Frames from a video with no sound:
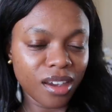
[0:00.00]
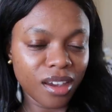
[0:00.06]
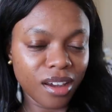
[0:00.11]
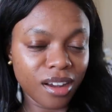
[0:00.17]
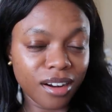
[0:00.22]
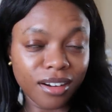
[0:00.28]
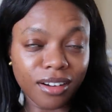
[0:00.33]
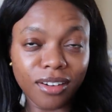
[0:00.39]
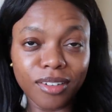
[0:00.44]

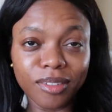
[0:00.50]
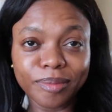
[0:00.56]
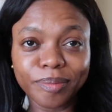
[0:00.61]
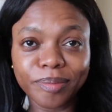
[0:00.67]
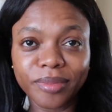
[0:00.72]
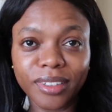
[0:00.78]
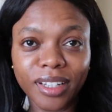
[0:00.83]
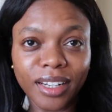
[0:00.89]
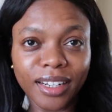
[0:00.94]
I don't know,
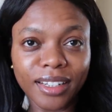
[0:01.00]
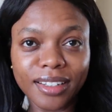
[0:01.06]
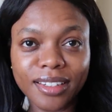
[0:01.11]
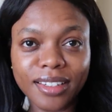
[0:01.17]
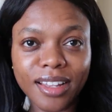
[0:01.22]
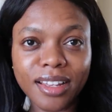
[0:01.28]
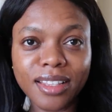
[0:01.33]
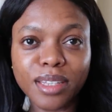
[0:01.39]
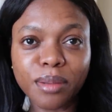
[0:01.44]
at
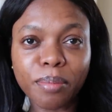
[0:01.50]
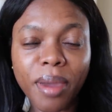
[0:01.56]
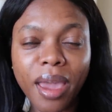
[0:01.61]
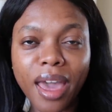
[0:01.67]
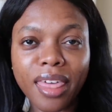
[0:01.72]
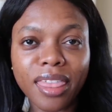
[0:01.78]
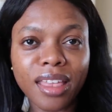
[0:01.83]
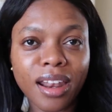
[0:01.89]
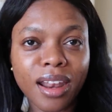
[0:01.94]
least that's the
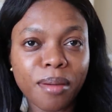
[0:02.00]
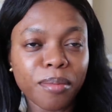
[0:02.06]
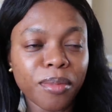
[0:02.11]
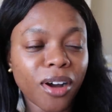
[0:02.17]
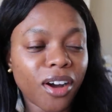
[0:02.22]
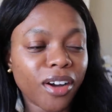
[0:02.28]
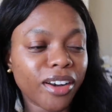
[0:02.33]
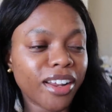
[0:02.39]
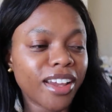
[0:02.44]
path that I'm
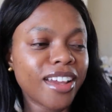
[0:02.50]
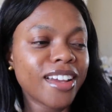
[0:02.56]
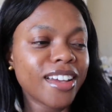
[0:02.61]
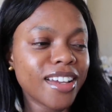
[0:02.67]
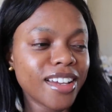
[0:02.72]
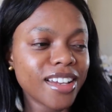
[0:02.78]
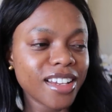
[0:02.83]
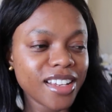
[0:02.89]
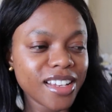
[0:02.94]
on.
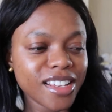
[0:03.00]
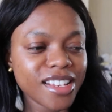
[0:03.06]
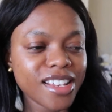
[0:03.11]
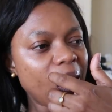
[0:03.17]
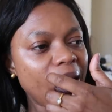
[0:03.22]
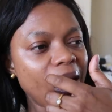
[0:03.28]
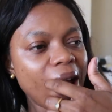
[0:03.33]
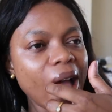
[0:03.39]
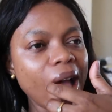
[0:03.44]

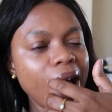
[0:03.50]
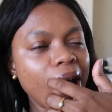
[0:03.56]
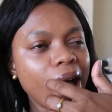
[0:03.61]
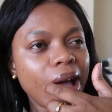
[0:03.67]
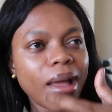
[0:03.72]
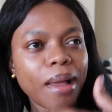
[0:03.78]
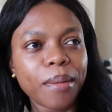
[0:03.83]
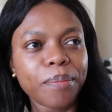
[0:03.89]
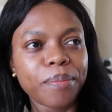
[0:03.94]

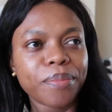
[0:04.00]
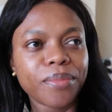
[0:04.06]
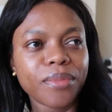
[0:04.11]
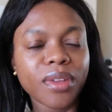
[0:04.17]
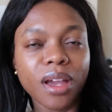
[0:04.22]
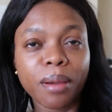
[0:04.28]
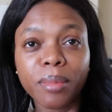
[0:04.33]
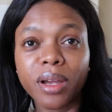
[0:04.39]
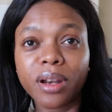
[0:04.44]

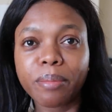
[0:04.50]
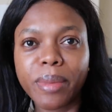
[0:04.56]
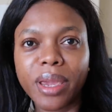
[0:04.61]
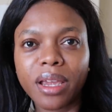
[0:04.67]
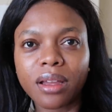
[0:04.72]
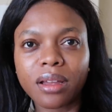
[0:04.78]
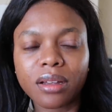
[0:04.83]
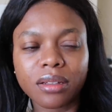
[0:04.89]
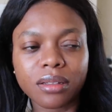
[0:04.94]
I'm gonna
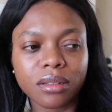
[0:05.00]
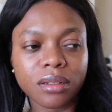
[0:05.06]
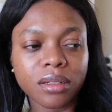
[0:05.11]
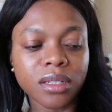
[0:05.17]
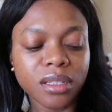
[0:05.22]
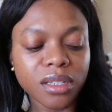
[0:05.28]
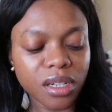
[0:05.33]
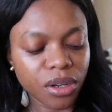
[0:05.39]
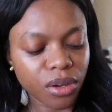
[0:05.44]
make
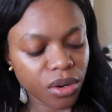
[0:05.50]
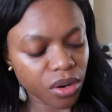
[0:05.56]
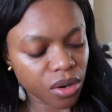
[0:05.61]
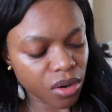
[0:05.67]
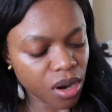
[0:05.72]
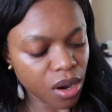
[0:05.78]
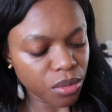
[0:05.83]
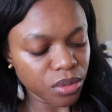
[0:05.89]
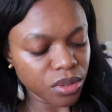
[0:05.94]

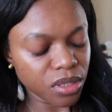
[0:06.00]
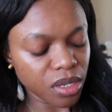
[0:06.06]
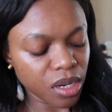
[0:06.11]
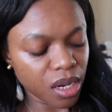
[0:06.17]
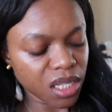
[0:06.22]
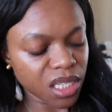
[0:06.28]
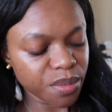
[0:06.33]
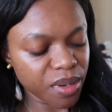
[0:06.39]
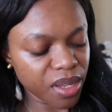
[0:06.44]
dinner. I would
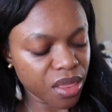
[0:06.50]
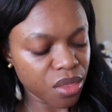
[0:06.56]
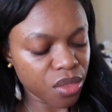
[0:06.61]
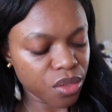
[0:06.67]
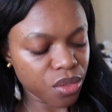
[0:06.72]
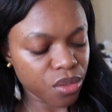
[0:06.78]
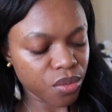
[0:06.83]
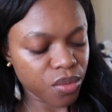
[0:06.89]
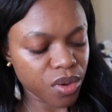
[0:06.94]
say it's about
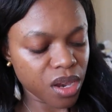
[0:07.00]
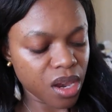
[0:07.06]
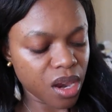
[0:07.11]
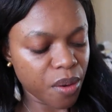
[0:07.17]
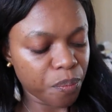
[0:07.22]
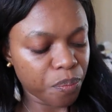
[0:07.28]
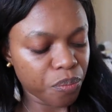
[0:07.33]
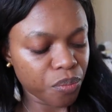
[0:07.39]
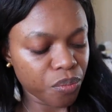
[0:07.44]

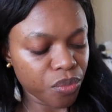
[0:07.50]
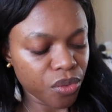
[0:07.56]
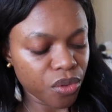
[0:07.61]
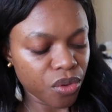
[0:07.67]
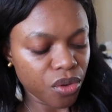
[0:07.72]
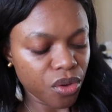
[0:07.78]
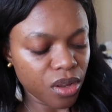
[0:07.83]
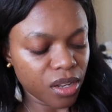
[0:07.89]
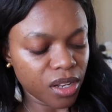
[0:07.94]
3,
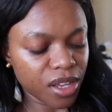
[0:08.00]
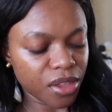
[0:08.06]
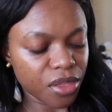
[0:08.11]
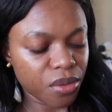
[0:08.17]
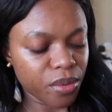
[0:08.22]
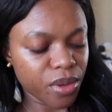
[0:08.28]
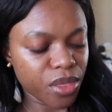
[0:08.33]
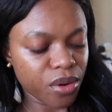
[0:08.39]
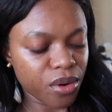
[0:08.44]
like
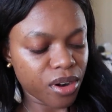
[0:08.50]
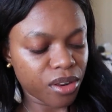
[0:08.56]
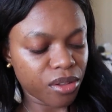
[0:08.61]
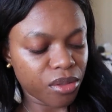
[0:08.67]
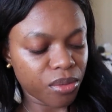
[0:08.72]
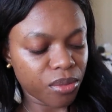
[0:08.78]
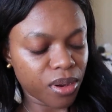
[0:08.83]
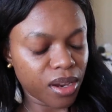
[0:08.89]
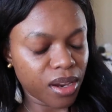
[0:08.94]

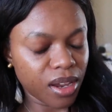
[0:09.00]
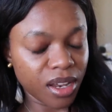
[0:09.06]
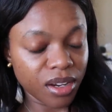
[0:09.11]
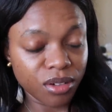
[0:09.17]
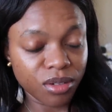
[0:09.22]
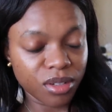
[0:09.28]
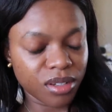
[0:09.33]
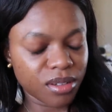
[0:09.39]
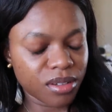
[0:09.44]
3:33.
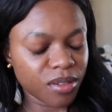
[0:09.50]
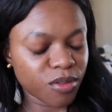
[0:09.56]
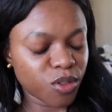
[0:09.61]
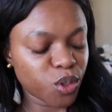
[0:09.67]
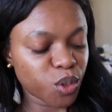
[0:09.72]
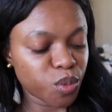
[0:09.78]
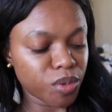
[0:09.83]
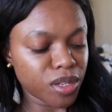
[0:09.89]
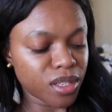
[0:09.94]
I've
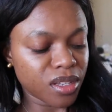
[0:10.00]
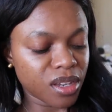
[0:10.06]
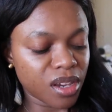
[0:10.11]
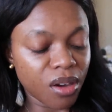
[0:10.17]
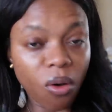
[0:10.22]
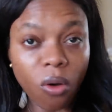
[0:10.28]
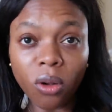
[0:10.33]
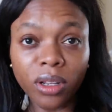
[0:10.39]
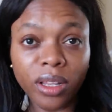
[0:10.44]
just been
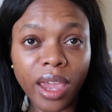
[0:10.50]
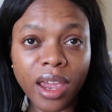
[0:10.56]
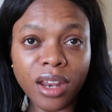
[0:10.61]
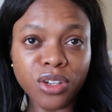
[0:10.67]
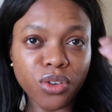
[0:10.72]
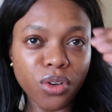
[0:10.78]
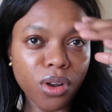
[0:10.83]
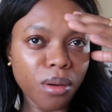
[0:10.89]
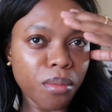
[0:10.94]
saying all the
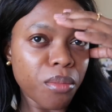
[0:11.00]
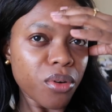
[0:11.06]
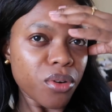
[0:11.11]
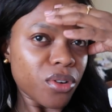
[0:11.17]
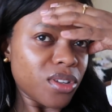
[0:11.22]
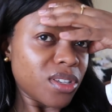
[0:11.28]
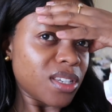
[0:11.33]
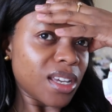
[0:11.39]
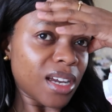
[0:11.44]
angel
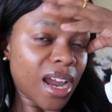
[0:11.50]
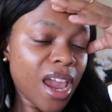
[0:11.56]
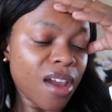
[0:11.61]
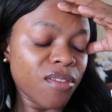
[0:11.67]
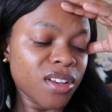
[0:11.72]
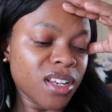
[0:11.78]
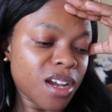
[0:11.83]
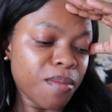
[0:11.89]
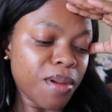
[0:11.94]
numbers. Like,
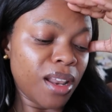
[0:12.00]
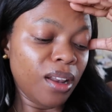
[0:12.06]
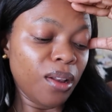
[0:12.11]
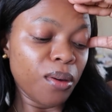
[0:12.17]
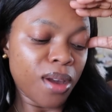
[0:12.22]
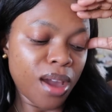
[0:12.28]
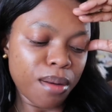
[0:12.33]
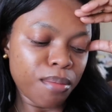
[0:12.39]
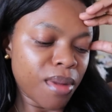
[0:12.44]
every time I
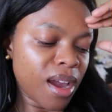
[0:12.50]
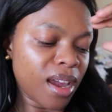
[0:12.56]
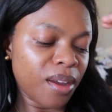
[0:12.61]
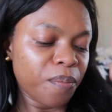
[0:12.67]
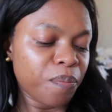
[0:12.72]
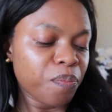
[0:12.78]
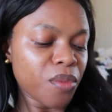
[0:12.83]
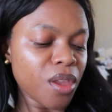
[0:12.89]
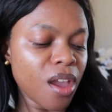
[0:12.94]
look at my
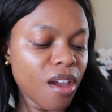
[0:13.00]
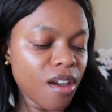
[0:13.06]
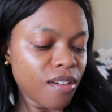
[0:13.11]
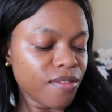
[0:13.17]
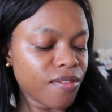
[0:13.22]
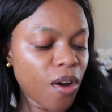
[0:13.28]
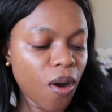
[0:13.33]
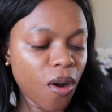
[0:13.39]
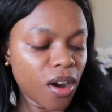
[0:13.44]

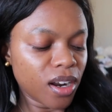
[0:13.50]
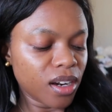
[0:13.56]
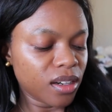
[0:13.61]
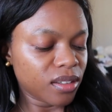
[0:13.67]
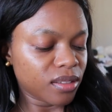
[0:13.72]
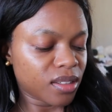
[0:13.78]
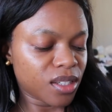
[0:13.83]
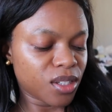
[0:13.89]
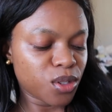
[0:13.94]
phone,
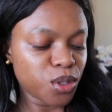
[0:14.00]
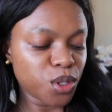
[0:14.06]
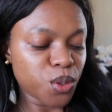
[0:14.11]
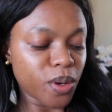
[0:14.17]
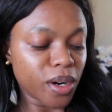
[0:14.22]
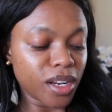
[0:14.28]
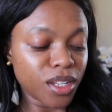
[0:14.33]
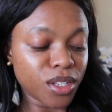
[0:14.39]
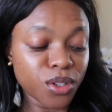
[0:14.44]
it's
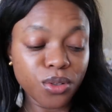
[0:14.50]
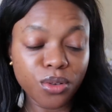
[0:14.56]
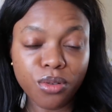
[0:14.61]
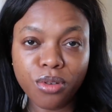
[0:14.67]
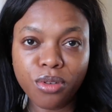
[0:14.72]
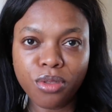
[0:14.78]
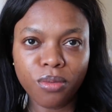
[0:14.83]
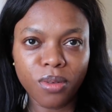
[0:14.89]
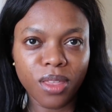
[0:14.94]

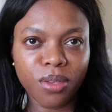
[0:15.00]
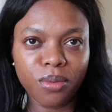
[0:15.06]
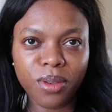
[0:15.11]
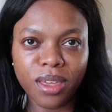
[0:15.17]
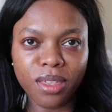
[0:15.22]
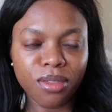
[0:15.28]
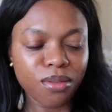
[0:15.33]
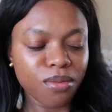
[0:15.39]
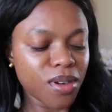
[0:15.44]
222,
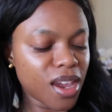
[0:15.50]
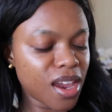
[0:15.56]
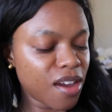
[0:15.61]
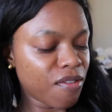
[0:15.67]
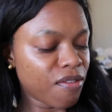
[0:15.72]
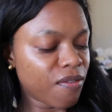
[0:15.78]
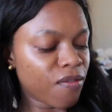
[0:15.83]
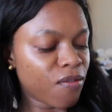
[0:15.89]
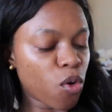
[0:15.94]

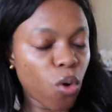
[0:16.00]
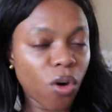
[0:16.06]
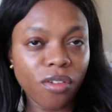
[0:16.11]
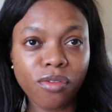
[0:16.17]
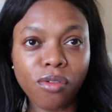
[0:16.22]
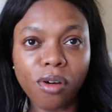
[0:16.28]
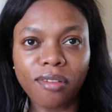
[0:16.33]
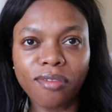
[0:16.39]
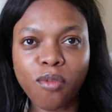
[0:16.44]
333,
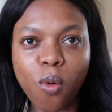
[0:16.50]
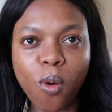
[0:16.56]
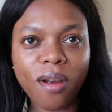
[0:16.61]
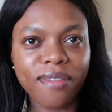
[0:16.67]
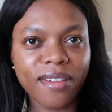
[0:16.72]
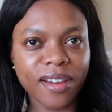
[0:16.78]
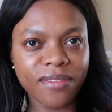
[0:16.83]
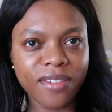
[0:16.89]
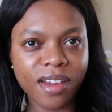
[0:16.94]
444,
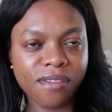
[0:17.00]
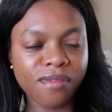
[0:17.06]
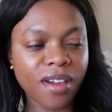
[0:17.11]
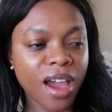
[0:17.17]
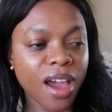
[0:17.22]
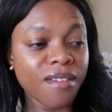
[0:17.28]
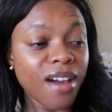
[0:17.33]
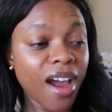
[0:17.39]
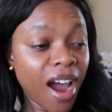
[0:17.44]

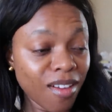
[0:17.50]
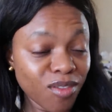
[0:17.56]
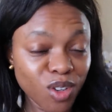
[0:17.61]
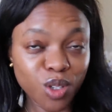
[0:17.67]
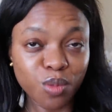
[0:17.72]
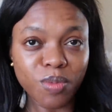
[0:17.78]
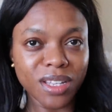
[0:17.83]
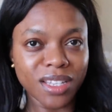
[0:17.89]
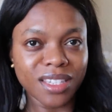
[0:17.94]
555. I've
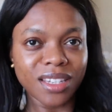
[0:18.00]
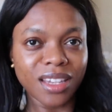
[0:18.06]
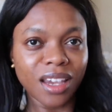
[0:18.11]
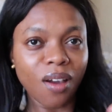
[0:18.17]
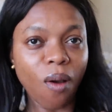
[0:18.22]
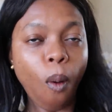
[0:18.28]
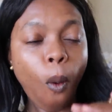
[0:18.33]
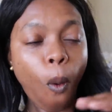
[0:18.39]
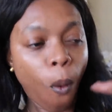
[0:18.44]
just been
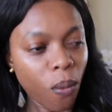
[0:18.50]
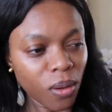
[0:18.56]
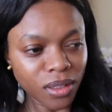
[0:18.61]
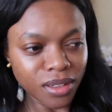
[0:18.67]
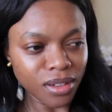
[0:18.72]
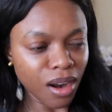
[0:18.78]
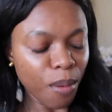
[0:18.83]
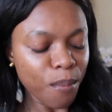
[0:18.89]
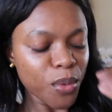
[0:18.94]
seeing all
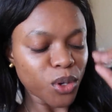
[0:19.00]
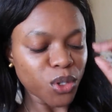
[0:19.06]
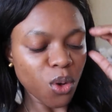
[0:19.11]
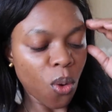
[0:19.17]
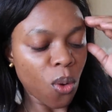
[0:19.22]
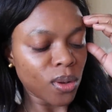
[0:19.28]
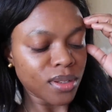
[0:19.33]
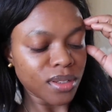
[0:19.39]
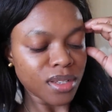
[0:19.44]
the numbers
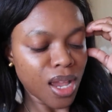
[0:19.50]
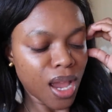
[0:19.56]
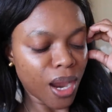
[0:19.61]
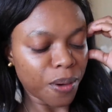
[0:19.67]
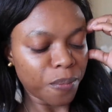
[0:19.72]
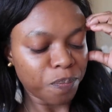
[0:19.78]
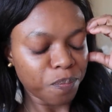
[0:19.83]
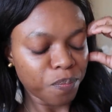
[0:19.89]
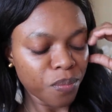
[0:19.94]
all the
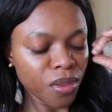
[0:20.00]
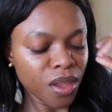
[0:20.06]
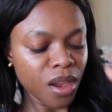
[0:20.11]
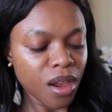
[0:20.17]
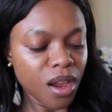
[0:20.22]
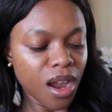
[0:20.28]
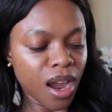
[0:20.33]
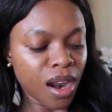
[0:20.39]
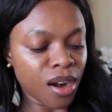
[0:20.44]
time.
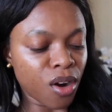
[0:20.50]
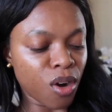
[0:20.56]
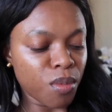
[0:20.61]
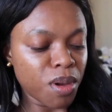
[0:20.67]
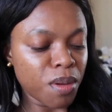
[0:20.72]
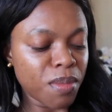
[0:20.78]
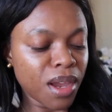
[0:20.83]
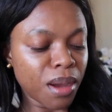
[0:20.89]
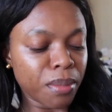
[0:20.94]
I don't know,
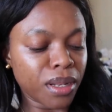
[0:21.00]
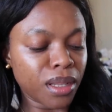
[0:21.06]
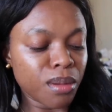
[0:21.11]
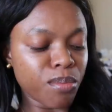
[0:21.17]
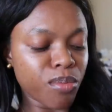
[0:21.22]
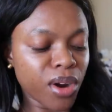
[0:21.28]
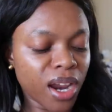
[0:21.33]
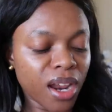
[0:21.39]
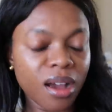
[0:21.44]
maybe I'm on the
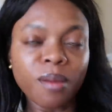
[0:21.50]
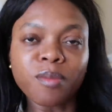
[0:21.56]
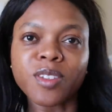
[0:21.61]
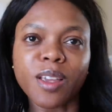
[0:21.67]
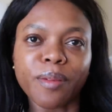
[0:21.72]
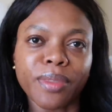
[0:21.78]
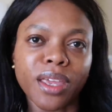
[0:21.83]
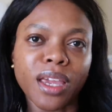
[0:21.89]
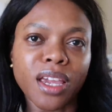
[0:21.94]
brink of
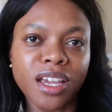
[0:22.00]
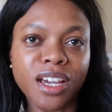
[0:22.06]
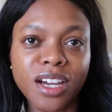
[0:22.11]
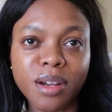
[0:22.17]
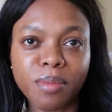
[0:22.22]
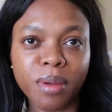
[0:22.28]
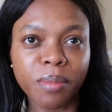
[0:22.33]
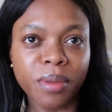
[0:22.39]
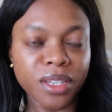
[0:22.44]
something
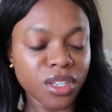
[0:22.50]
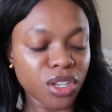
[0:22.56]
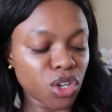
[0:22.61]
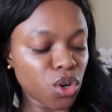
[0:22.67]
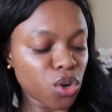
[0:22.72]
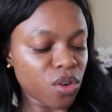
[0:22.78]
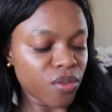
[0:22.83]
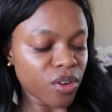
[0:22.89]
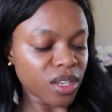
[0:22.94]
good. Maybe it's the
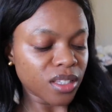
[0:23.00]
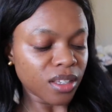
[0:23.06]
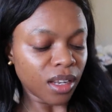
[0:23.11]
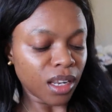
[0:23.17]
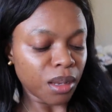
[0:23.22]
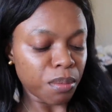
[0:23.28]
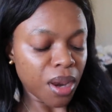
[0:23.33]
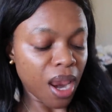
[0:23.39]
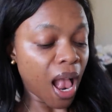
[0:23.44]
universe
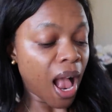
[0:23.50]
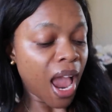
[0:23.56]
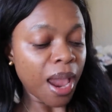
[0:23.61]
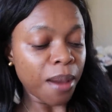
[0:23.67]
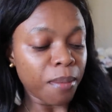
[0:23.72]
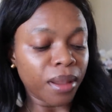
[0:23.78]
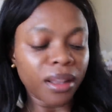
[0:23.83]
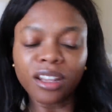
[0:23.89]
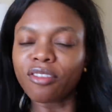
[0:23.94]
telling me I
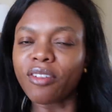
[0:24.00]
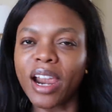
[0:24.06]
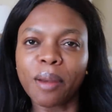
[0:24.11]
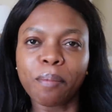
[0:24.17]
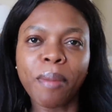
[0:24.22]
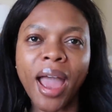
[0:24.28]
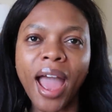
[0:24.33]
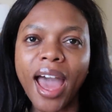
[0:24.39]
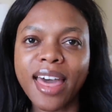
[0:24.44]
am on the
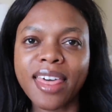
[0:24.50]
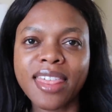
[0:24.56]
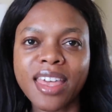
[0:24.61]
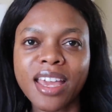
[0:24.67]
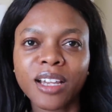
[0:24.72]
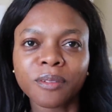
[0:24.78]
right path.